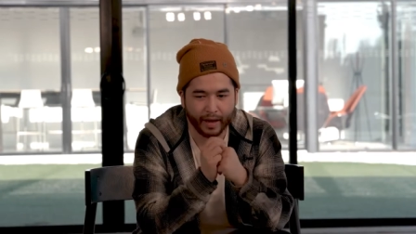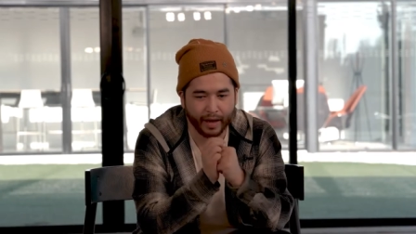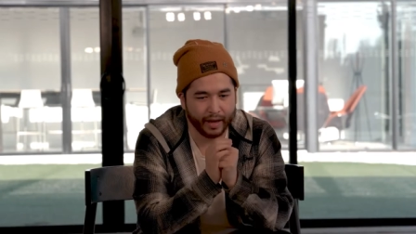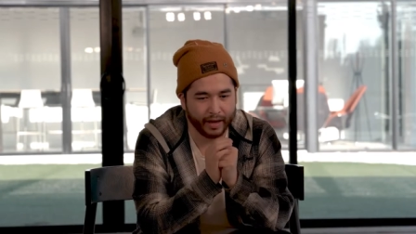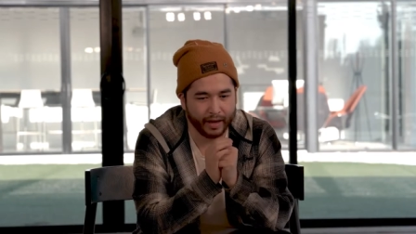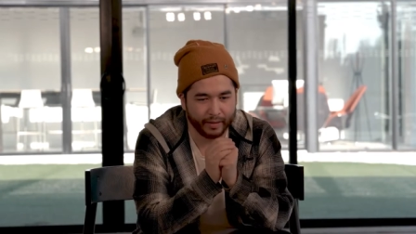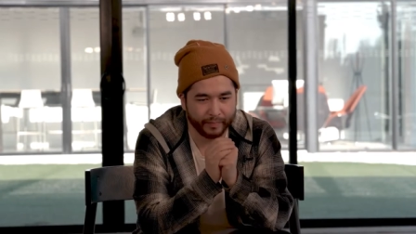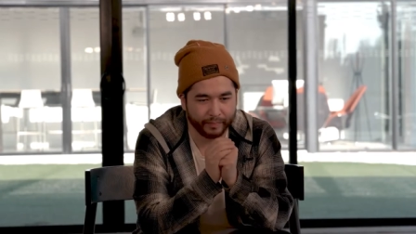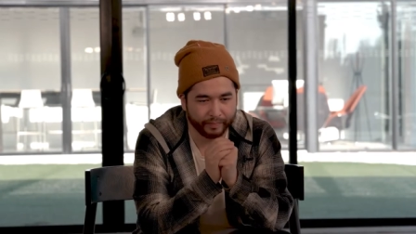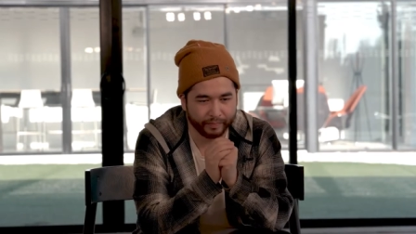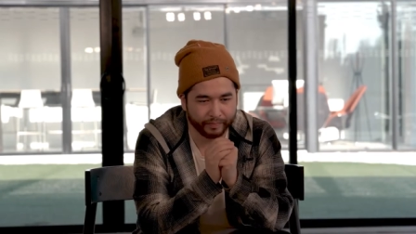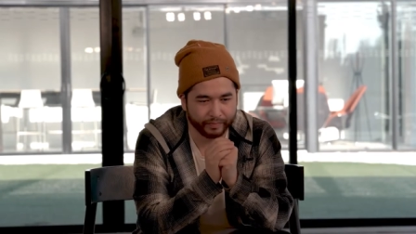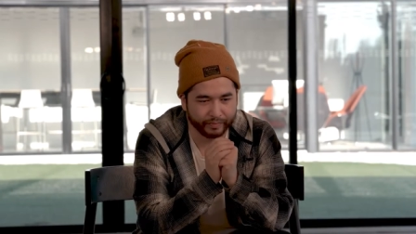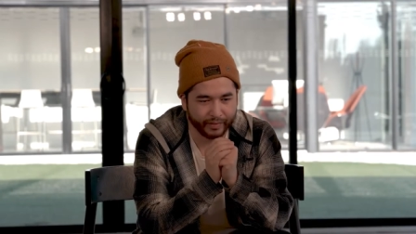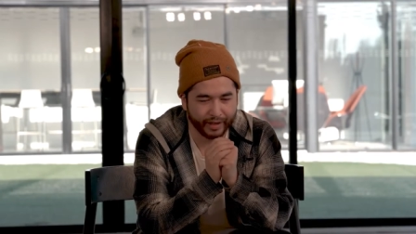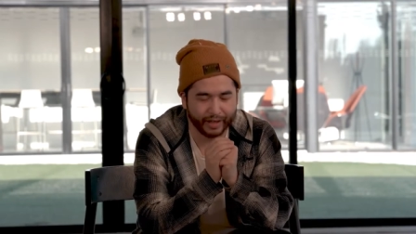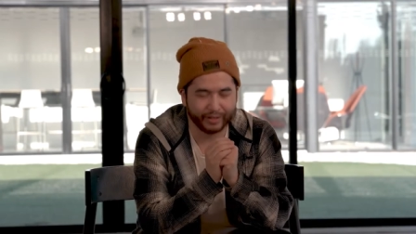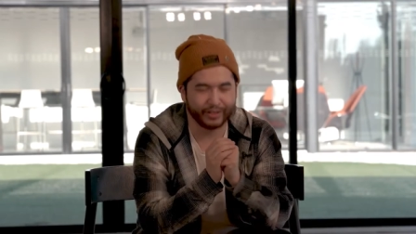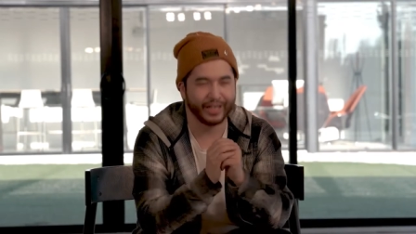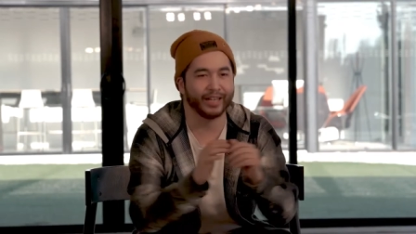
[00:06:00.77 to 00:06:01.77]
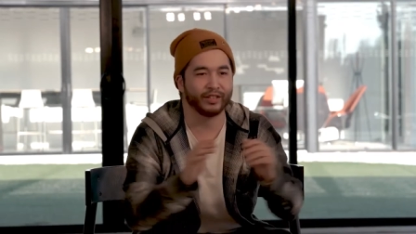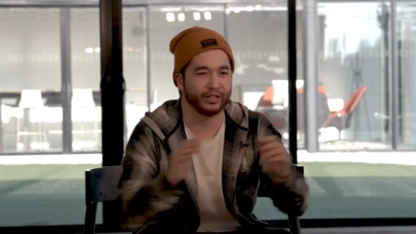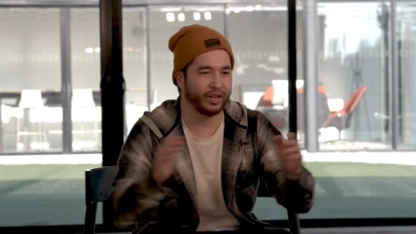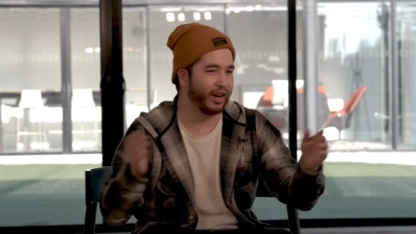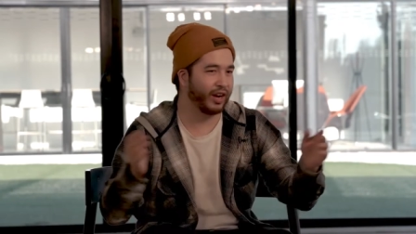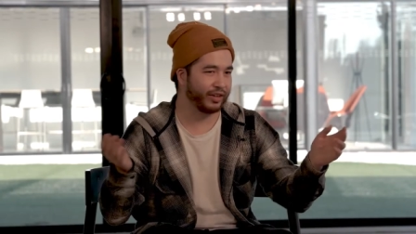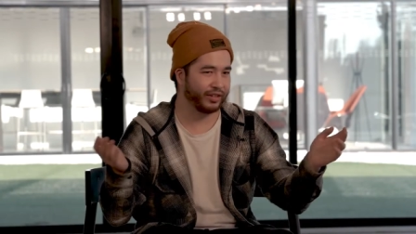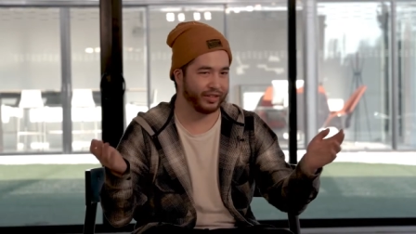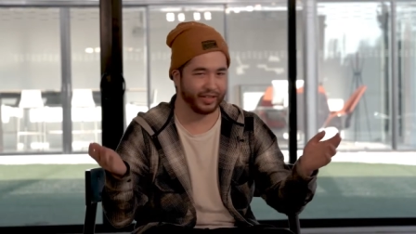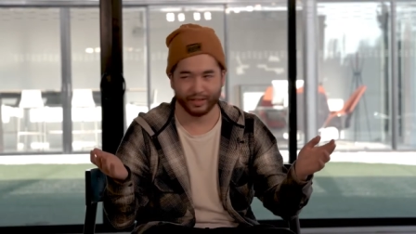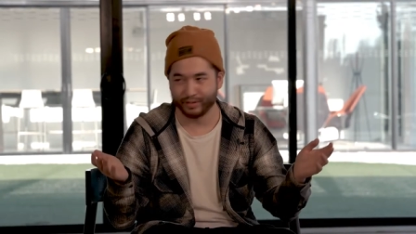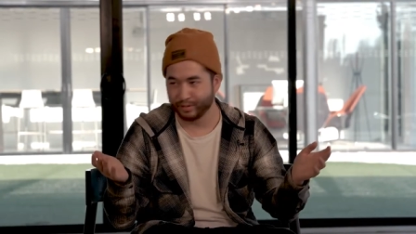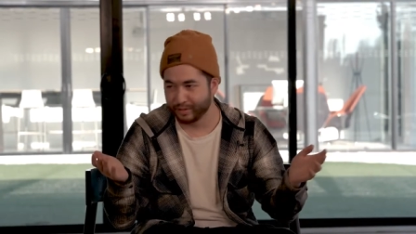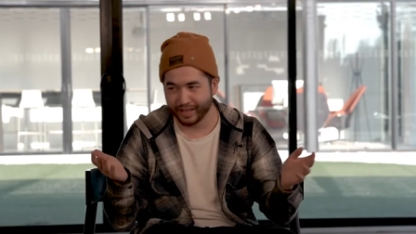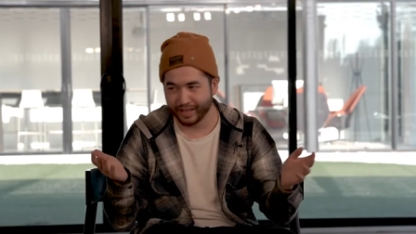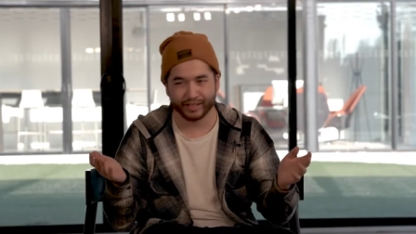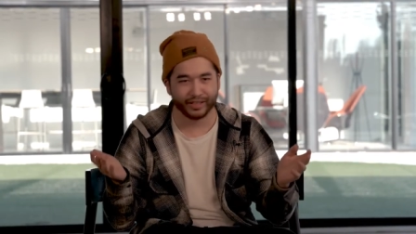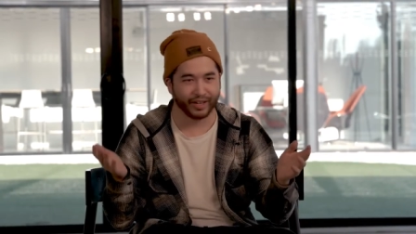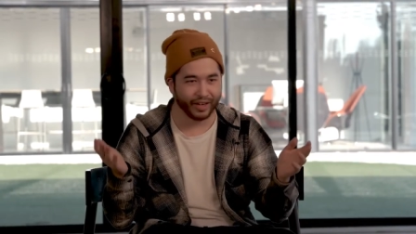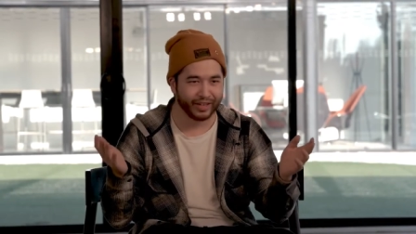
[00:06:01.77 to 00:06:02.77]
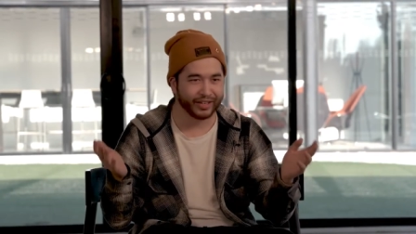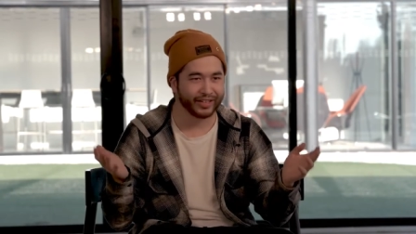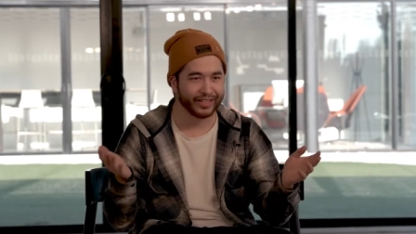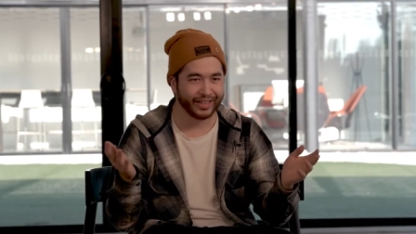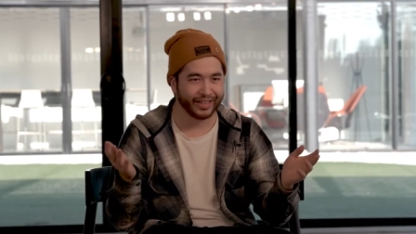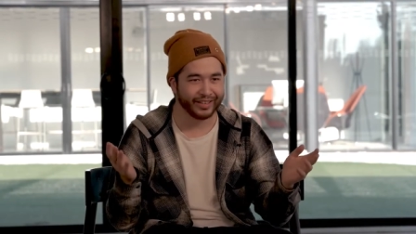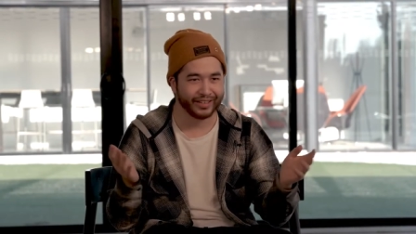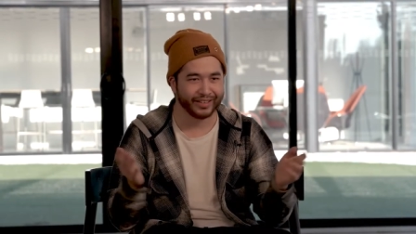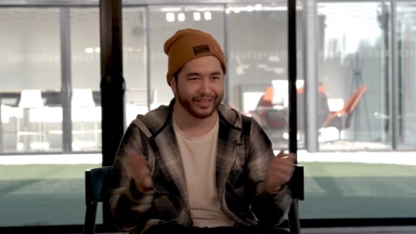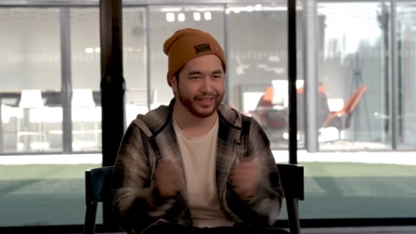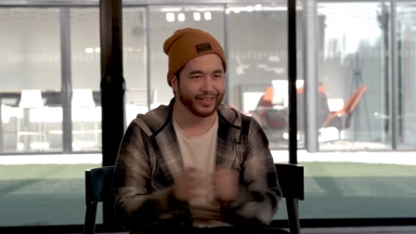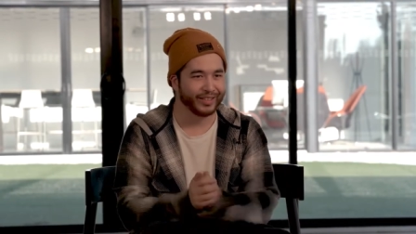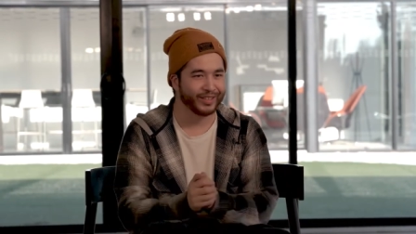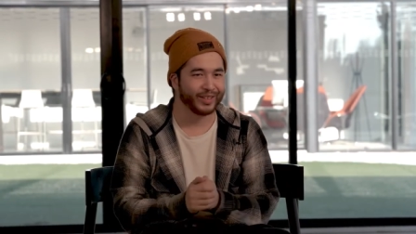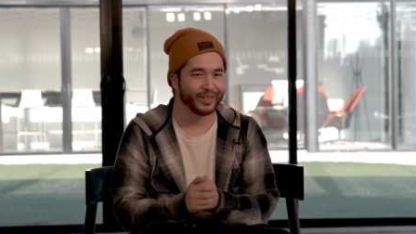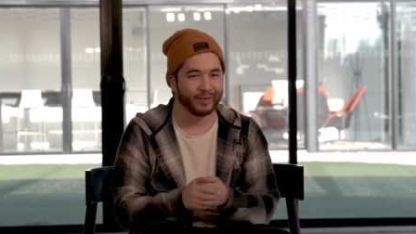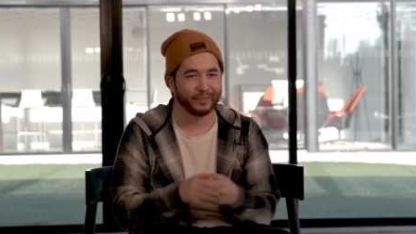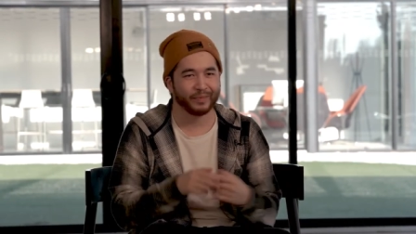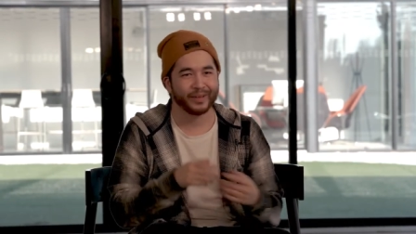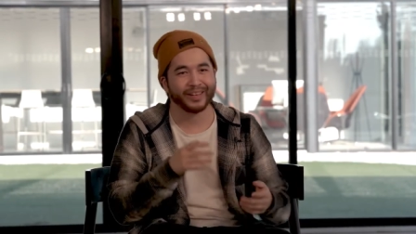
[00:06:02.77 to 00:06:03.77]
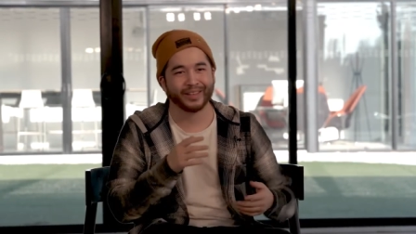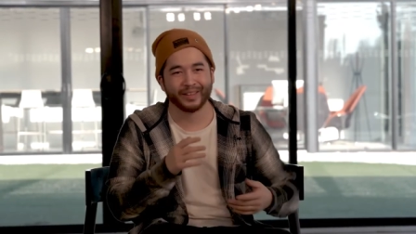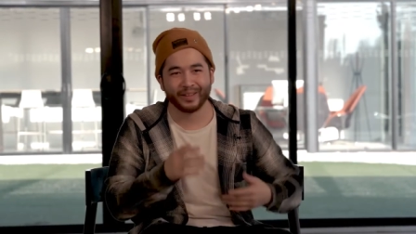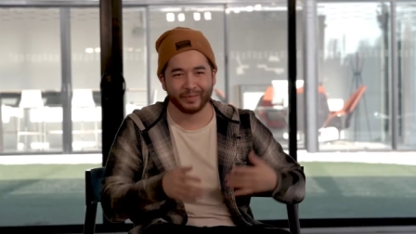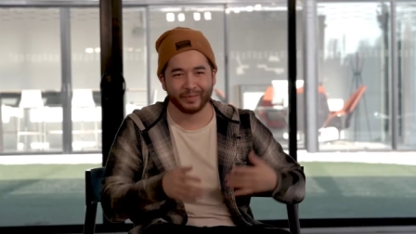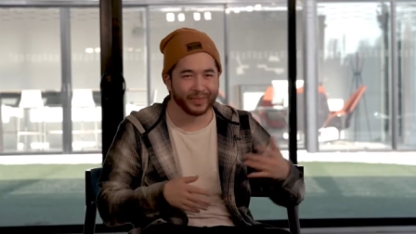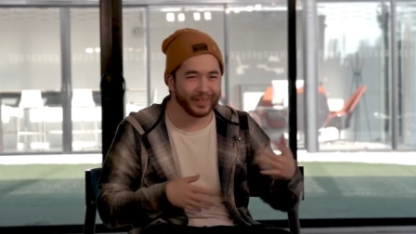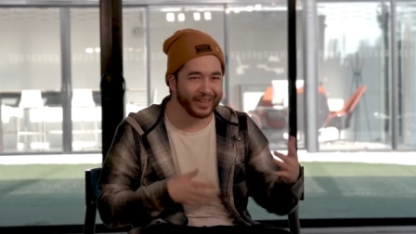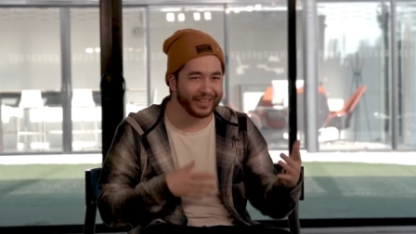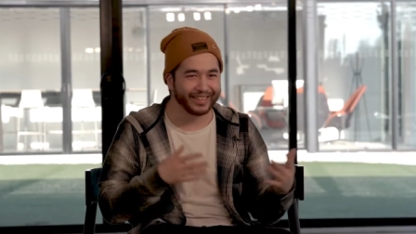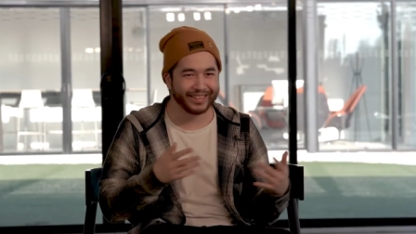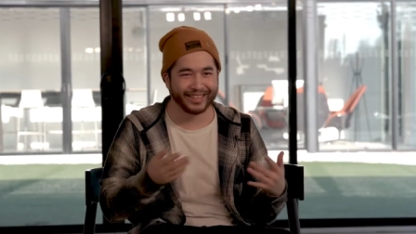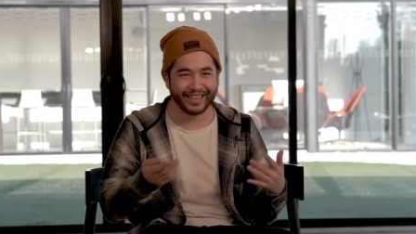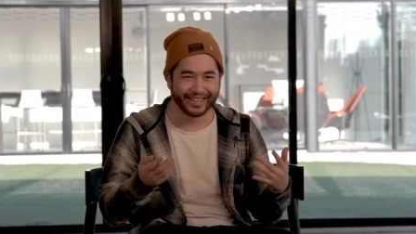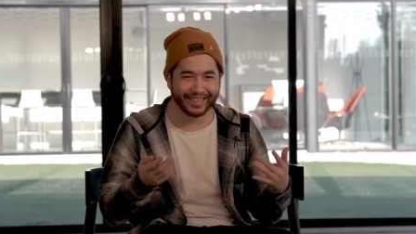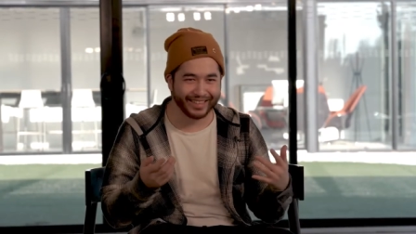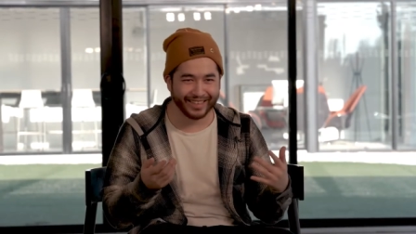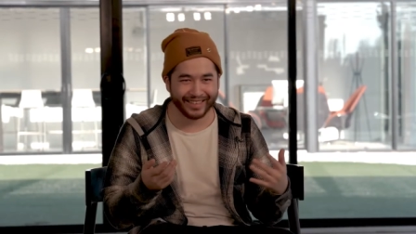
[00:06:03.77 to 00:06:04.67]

um, TikTok. You guys know TikTok? Yeah. So I've been a little bit on the